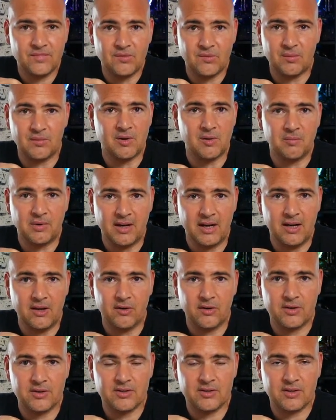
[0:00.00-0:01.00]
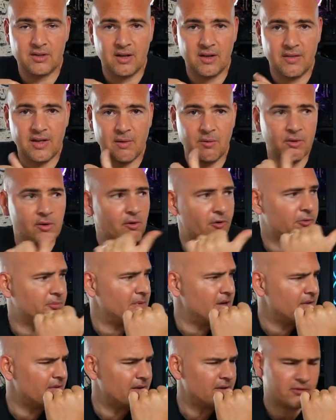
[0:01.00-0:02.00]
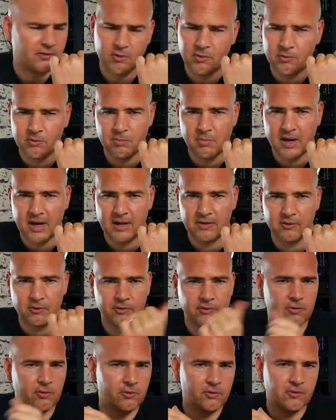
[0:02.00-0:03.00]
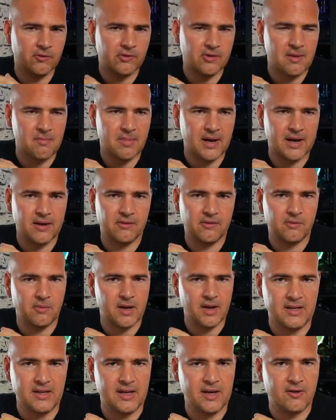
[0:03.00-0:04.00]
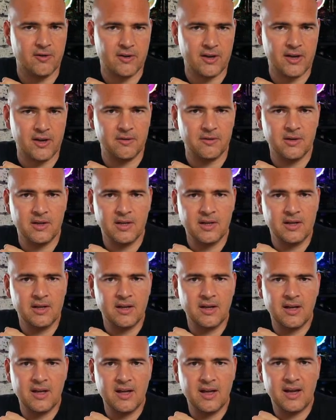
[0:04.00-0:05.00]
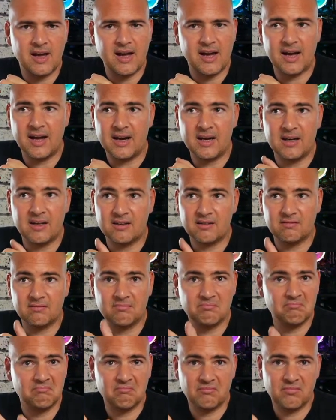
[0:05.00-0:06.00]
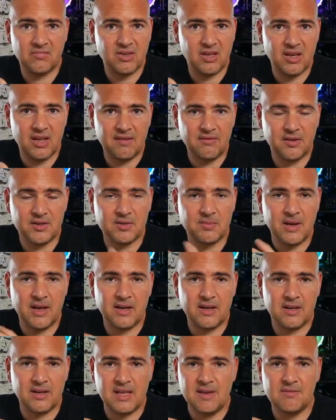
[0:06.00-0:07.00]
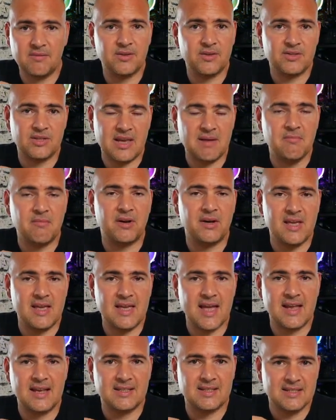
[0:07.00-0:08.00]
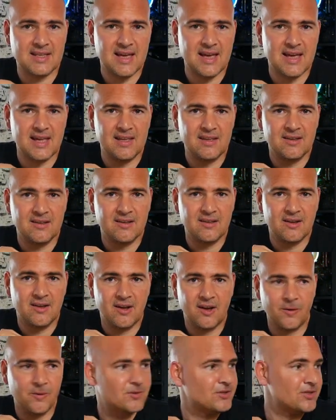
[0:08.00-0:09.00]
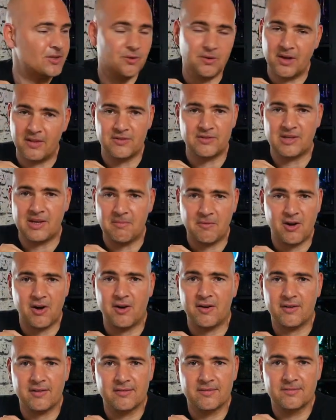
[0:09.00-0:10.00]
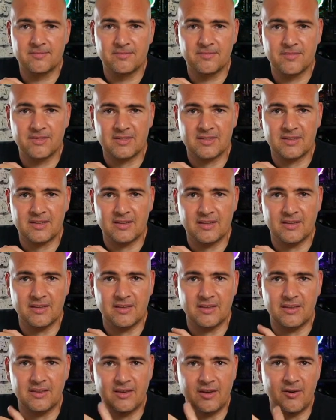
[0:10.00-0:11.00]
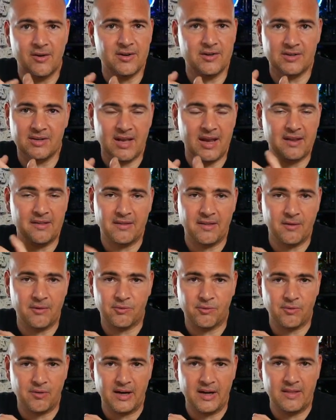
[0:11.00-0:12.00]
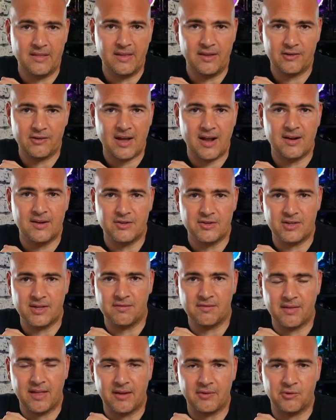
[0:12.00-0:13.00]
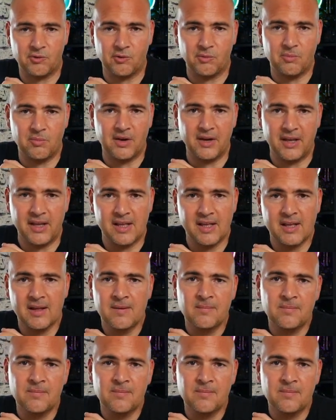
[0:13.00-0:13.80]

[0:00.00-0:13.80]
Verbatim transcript: If I'm completely honest, that one cost me I think £200 or £210 a year ago, and if I spent even the same money again today, I would still get the same card. There isn't anything else really that challenges it for that sort of money.